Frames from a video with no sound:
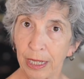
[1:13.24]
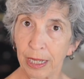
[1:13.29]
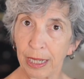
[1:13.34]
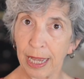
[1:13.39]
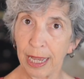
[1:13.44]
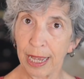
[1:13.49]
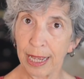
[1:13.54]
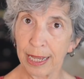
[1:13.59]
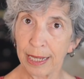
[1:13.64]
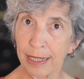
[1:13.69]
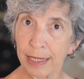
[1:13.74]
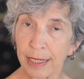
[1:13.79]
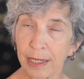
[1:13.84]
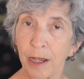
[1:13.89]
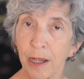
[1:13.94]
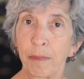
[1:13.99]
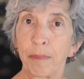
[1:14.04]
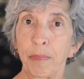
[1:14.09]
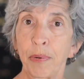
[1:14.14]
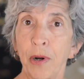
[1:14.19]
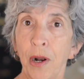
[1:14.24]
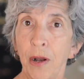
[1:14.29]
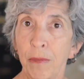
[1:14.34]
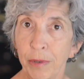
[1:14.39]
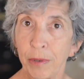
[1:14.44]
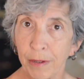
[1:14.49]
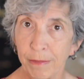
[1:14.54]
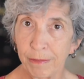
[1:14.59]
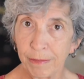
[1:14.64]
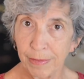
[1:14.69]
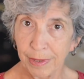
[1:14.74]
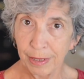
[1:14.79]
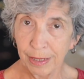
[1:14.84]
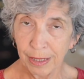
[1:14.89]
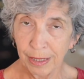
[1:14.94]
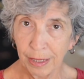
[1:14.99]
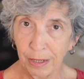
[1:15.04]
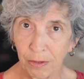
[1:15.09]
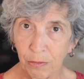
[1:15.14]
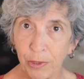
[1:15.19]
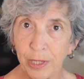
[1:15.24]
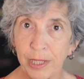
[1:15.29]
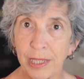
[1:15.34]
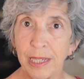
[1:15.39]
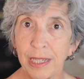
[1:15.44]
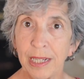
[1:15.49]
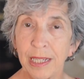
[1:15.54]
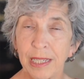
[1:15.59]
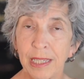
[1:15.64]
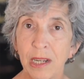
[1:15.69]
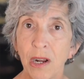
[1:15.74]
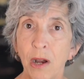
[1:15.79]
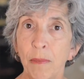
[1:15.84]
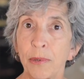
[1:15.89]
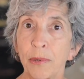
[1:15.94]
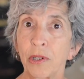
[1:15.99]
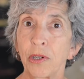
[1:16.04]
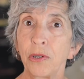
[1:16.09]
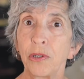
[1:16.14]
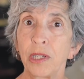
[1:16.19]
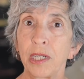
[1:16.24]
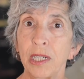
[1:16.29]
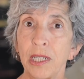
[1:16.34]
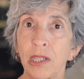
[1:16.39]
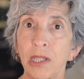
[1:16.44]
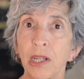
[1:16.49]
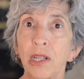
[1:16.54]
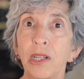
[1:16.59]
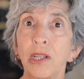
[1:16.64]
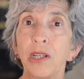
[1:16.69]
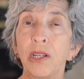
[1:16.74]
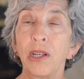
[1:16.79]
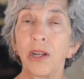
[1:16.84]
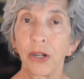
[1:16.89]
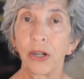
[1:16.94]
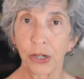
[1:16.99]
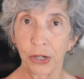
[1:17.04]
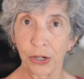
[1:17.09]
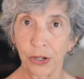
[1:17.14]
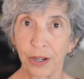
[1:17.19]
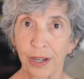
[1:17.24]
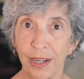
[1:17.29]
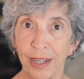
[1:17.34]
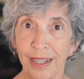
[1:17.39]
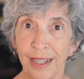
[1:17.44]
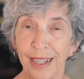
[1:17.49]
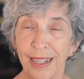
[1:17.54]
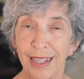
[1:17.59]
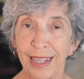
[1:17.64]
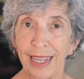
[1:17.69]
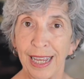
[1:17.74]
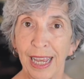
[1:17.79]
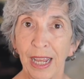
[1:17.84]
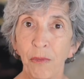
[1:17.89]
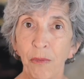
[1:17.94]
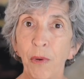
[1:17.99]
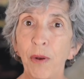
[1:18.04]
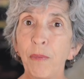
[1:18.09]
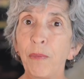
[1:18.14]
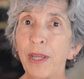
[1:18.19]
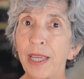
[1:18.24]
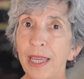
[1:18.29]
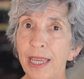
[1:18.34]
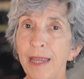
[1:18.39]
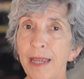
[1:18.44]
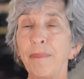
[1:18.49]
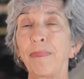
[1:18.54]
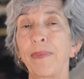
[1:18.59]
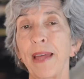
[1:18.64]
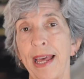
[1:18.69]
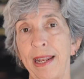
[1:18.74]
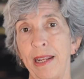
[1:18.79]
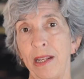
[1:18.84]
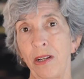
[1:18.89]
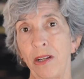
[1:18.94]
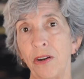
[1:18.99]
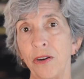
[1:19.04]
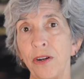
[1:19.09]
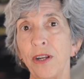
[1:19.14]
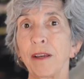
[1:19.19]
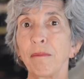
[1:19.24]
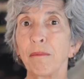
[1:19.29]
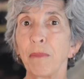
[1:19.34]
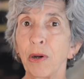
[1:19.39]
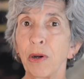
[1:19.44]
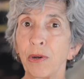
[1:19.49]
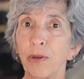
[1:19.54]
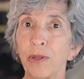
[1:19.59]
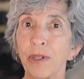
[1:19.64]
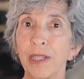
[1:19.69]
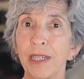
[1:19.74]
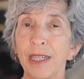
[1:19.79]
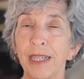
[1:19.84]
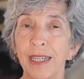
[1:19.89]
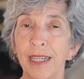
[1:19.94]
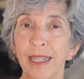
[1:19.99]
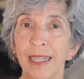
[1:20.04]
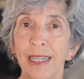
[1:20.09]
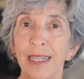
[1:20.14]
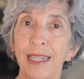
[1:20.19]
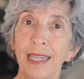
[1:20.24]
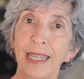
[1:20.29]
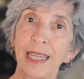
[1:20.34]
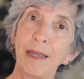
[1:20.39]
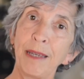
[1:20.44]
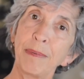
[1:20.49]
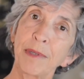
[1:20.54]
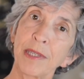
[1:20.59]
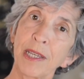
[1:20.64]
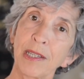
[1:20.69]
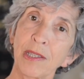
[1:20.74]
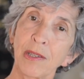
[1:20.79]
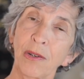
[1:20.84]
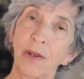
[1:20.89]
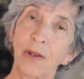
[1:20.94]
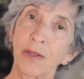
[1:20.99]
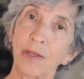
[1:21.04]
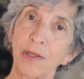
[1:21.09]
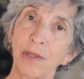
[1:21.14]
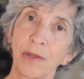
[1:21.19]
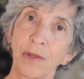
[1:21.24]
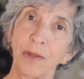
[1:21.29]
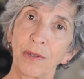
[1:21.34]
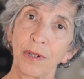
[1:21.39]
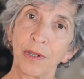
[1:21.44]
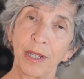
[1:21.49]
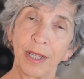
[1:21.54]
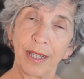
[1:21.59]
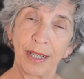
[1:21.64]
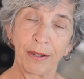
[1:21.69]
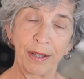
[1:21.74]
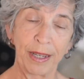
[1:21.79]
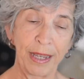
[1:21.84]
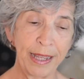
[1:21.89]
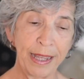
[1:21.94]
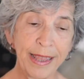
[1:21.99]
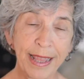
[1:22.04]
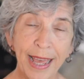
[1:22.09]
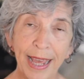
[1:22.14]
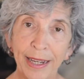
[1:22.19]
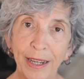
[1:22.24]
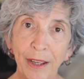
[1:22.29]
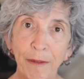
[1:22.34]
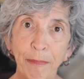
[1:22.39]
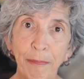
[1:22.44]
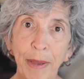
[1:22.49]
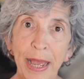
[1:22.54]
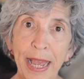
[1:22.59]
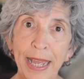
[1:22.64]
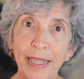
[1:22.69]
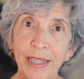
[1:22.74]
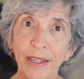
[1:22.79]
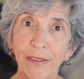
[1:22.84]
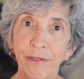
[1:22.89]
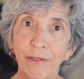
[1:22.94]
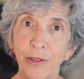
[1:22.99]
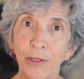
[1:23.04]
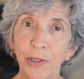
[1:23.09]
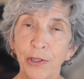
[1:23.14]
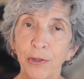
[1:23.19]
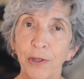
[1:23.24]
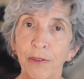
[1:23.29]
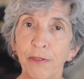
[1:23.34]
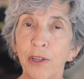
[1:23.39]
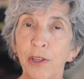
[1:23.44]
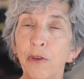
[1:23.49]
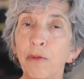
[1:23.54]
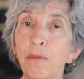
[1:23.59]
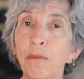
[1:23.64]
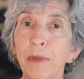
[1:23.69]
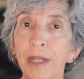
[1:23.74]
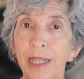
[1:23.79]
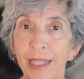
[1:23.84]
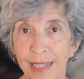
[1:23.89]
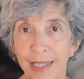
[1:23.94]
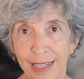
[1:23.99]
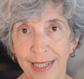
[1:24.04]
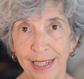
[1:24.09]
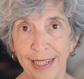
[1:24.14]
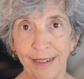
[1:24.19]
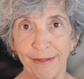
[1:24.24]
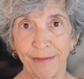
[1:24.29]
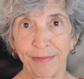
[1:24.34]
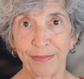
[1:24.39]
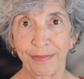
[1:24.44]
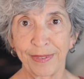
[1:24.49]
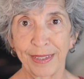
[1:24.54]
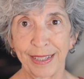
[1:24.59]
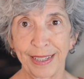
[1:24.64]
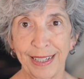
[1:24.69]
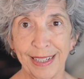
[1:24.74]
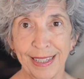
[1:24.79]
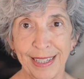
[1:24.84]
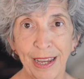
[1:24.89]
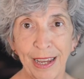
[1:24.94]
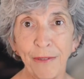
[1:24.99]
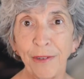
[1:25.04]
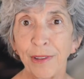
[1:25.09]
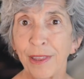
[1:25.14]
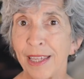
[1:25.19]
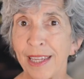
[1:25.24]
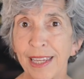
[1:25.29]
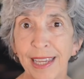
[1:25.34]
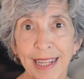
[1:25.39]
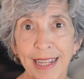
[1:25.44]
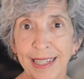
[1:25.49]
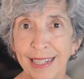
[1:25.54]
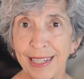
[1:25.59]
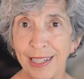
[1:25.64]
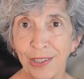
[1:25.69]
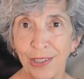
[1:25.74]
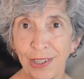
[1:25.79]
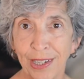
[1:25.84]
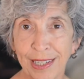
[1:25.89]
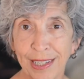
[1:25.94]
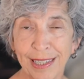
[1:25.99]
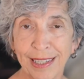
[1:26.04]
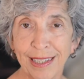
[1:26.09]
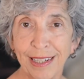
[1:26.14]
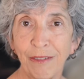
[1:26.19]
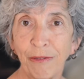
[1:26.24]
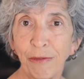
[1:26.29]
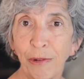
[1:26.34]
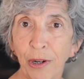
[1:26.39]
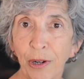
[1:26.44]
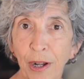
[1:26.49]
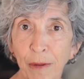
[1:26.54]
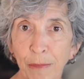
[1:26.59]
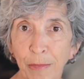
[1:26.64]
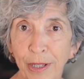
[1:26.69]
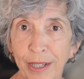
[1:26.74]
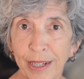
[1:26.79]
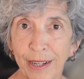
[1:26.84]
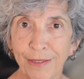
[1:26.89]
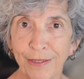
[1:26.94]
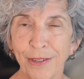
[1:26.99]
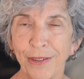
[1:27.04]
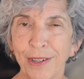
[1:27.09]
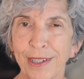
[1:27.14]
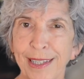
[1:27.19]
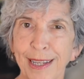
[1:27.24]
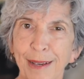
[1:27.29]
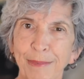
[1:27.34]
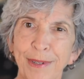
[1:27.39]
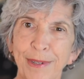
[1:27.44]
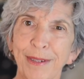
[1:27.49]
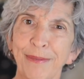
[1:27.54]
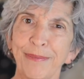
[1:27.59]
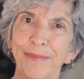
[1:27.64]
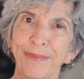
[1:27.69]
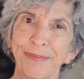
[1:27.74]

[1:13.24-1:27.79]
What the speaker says: as a problem. We see it as an opportunity to learn. And when we keep that learning mode, it keeps us also in that companion virtue of humility, because everything can teach us if we're humble enough to accept it.